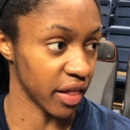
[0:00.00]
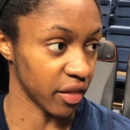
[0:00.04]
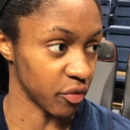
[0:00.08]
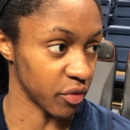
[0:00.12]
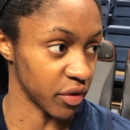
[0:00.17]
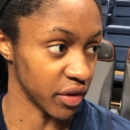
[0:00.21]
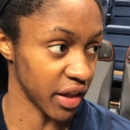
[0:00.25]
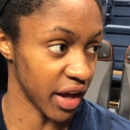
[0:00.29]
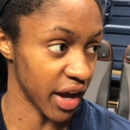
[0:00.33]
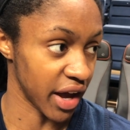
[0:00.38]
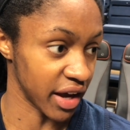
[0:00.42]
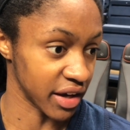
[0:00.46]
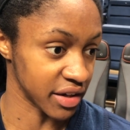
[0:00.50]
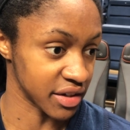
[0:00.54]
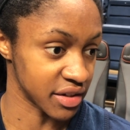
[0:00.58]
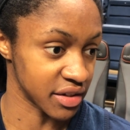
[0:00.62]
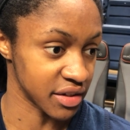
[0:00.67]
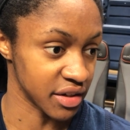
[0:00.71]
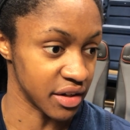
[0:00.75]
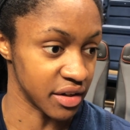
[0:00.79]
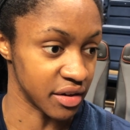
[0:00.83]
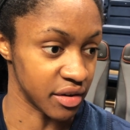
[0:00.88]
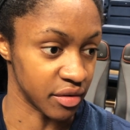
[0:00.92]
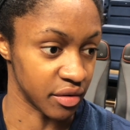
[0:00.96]
relax
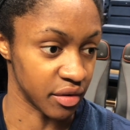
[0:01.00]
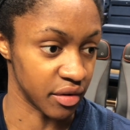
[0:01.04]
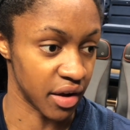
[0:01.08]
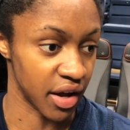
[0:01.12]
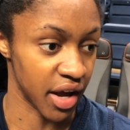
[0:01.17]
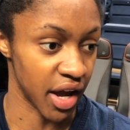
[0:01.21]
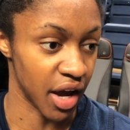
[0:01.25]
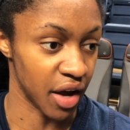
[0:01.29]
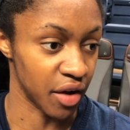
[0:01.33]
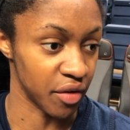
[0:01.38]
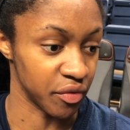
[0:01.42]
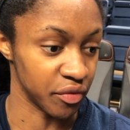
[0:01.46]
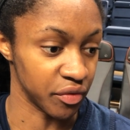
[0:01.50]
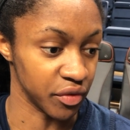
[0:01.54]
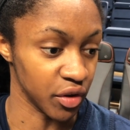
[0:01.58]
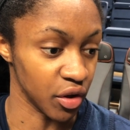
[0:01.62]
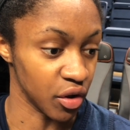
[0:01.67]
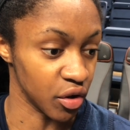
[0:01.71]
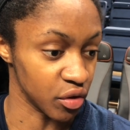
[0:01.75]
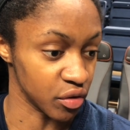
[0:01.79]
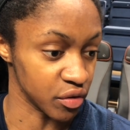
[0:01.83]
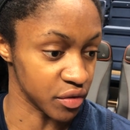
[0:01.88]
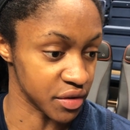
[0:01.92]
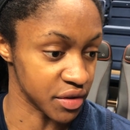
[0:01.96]
and have
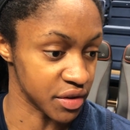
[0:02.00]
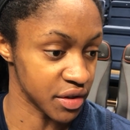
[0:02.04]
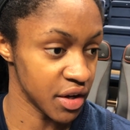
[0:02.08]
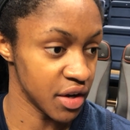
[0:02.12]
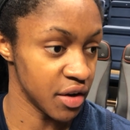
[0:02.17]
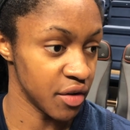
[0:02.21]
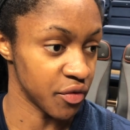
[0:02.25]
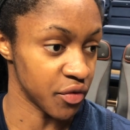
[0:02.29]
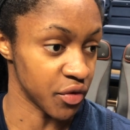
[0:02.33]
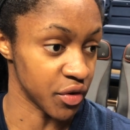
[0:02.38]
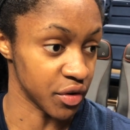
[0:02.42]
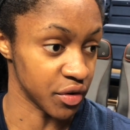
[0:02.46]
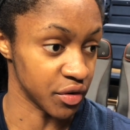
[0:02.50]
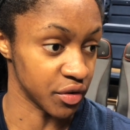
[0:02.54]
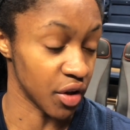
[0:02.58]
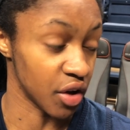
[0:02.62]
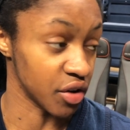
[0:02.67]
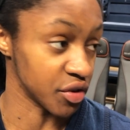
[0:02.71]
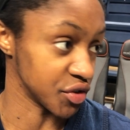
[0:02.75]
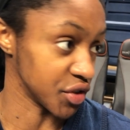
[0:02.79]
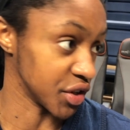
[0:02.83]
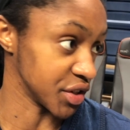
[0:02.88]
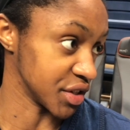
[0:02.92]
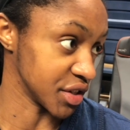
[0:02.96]
lulls for
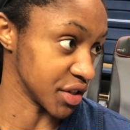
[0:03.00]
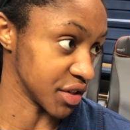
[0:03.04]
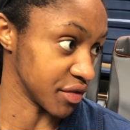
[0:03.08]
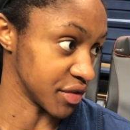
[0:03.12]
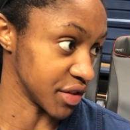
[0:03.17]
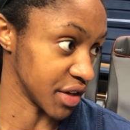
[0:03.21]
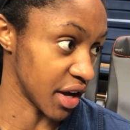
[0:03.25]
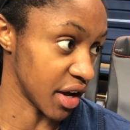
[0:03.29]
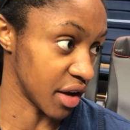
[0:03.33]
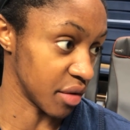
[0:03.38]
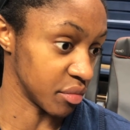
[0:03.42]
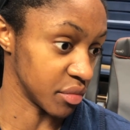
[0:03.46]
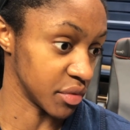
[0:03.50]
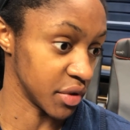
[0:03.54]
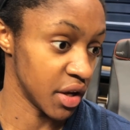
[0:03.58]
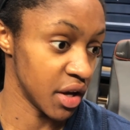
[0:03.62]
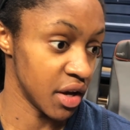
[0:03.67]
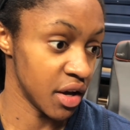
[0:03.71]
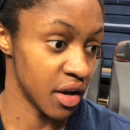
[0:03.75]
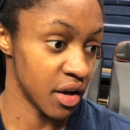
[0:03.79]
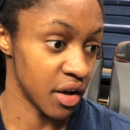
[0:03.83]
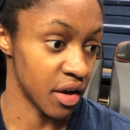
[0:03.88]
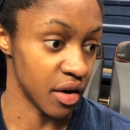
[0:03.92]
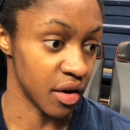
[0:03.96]
long stretches of time.
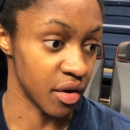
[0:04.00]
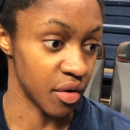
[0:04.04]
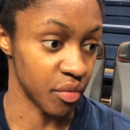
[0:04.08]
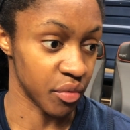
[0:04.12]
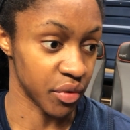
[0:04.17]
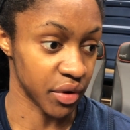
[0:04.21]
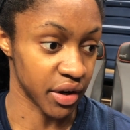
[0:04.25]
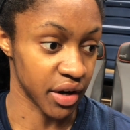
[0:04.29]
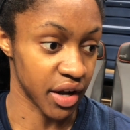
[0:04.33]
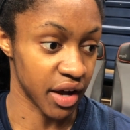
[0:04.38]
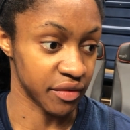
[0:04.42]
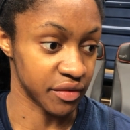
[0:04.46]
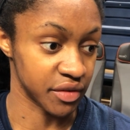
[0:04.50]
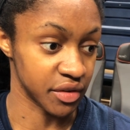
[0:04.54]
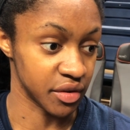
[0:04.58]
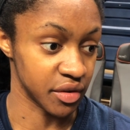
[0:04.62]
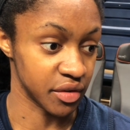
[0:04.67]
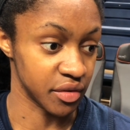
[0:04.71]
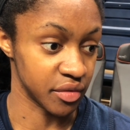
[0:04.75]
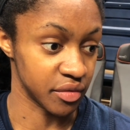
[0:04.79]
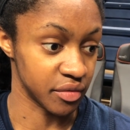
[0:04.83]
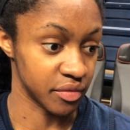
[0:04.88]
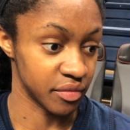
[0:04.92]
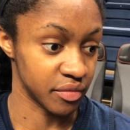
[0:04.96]
We're going to have
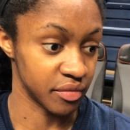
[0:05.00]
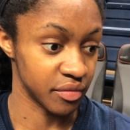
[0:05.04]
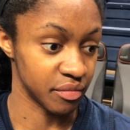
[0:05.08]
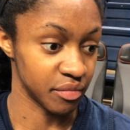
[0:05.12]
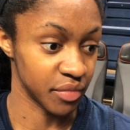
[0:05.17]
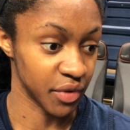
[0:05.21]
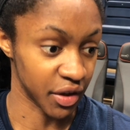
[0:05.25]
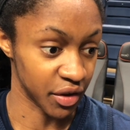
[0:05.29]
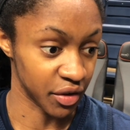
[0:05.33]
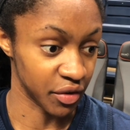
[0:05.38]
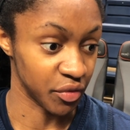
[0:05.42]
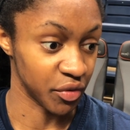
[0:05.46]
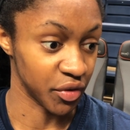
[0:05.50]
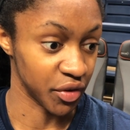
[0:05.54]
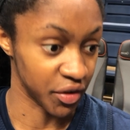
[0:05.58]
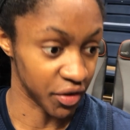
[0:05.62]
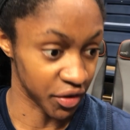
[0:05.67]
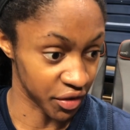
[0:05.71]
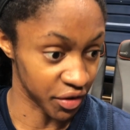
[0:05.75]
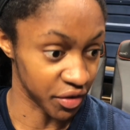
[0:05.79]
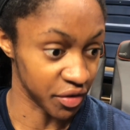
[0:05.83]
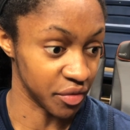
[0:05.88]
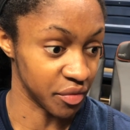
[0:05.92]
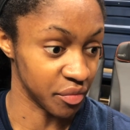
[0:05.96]
to play
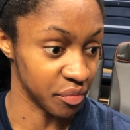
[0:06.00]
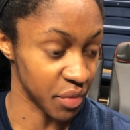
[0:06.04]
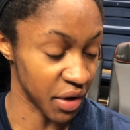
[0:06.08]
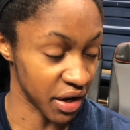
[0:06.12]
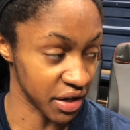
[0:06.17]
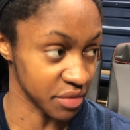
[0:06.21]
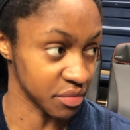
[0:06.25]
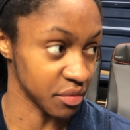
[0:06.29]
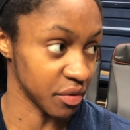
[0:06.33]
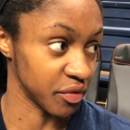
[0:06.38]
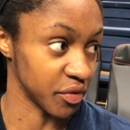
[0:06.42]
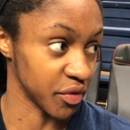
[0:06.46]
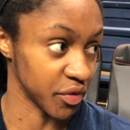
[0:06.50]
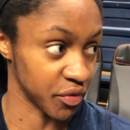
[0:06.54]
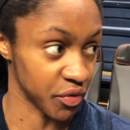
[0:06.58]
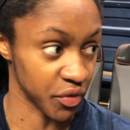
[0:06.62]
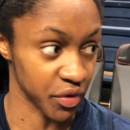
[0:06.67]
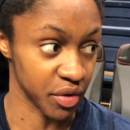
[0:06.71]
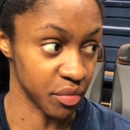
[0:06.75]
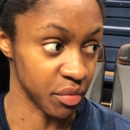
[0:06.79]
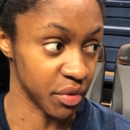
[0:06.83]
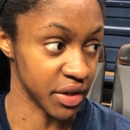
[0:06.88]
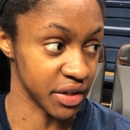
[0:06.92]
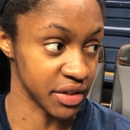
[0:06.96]
good basketball for
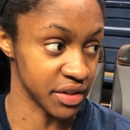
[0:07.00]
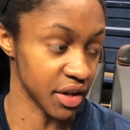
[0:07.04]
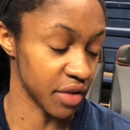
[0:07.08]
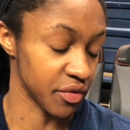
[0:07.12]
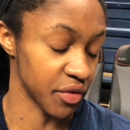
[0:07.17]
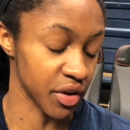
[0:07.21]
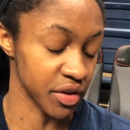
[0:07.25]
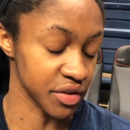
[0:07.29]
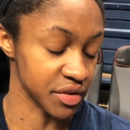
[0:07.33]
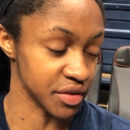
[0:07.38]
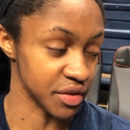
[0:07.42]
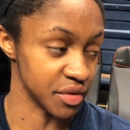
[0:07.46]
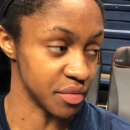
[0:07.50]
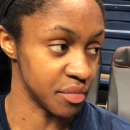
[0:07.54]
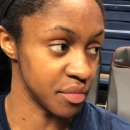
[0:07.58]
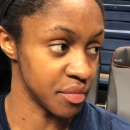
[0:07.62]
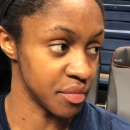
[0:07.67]
40 minutes, not fall asleep.